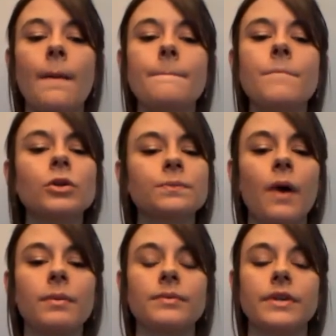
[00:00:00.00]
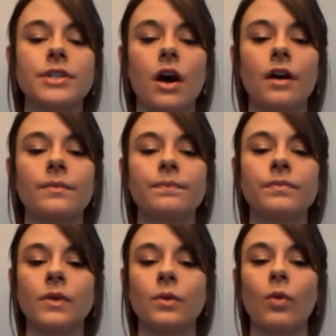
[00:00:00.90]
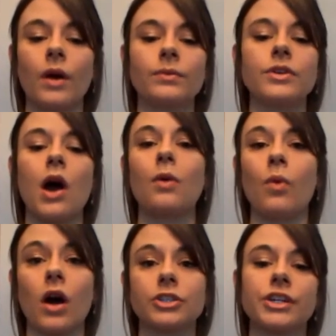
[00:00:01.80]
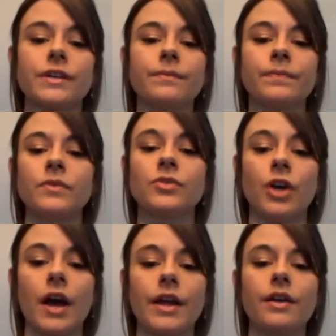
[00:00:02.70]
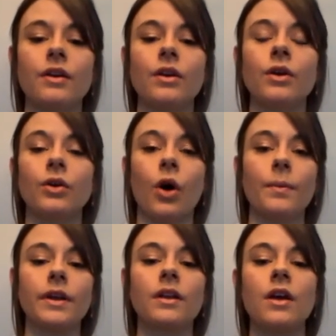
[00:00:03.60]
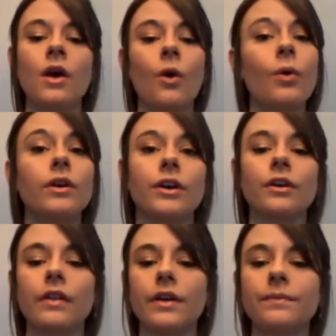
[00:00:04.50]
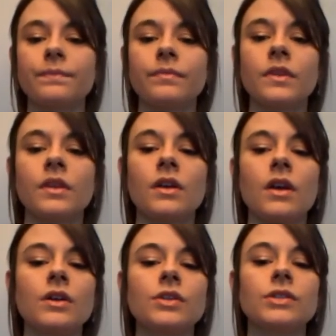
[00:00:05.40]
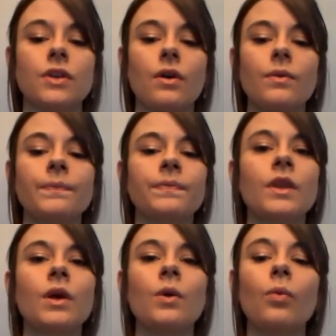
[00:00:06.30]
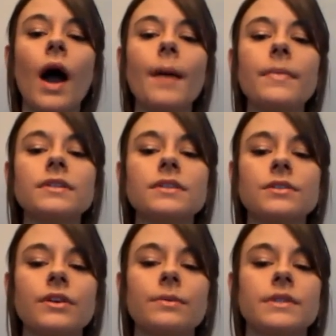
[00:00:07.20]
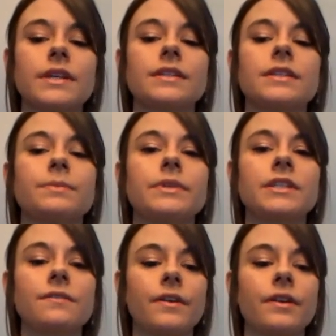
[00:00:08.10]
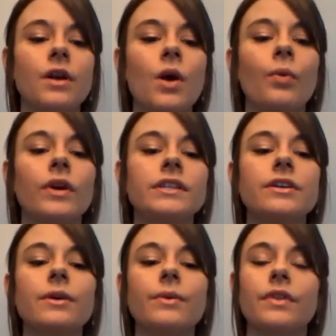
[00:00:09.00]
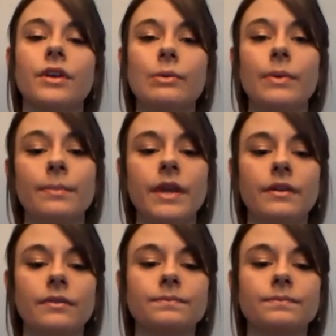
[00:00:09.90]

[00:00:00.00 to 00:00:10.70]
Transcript: Most probably not. One would not wash it, dry it, comb it, or curl it. So, why must the circumstances be different when dealing with a human being?